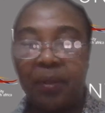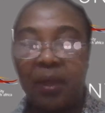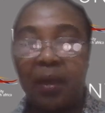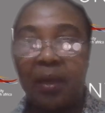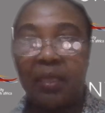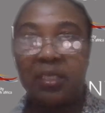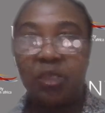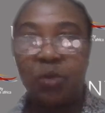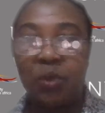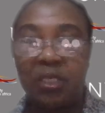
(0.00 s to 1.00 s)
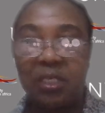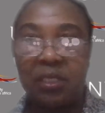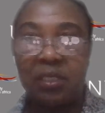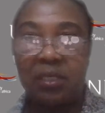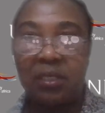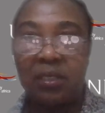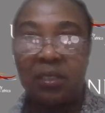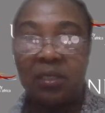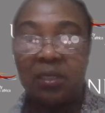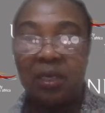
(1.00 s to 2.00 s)
research questions
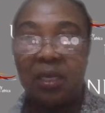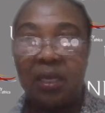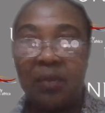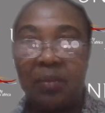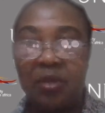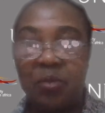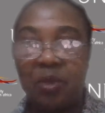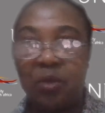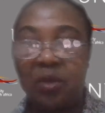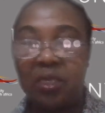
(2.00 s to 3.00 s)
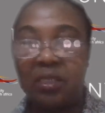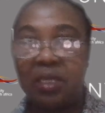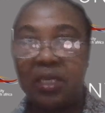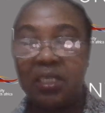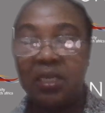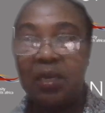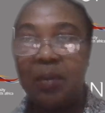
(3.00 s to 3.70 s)
in a mixed method research,